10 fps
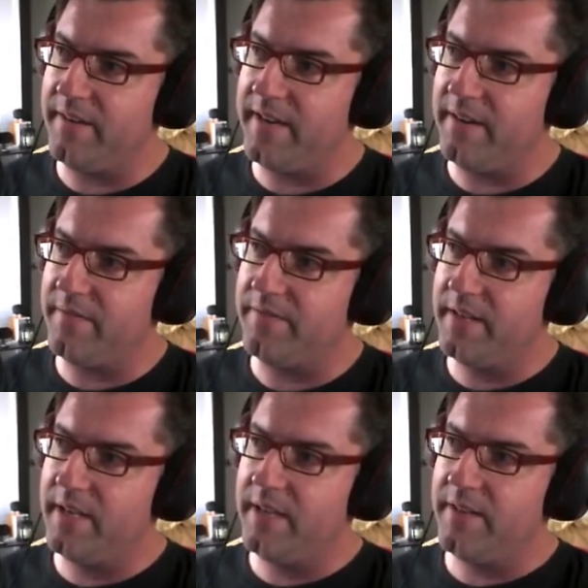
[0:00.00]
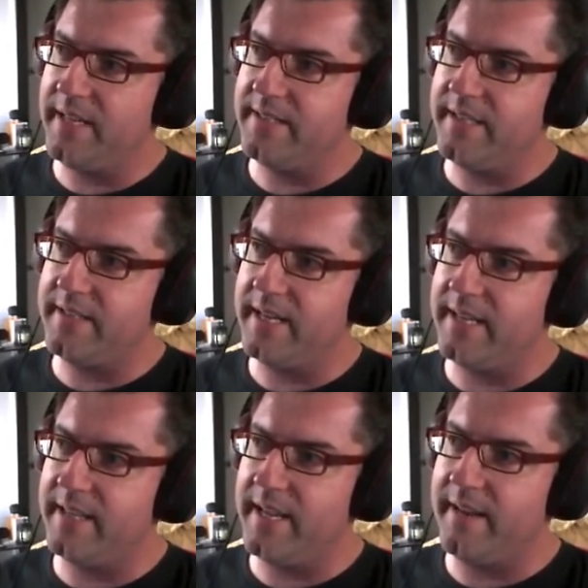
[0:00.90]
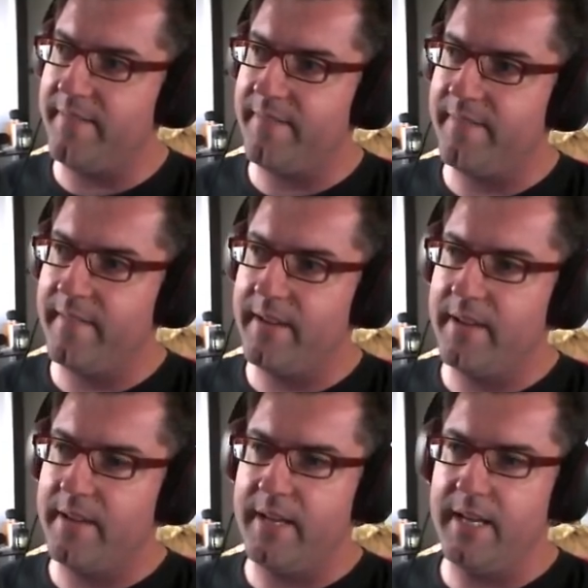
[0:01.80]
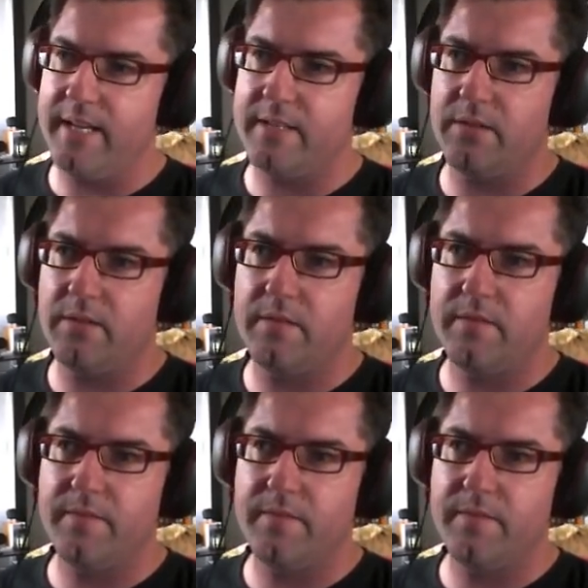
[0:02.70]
off, get off. That's it, take that. Asshole.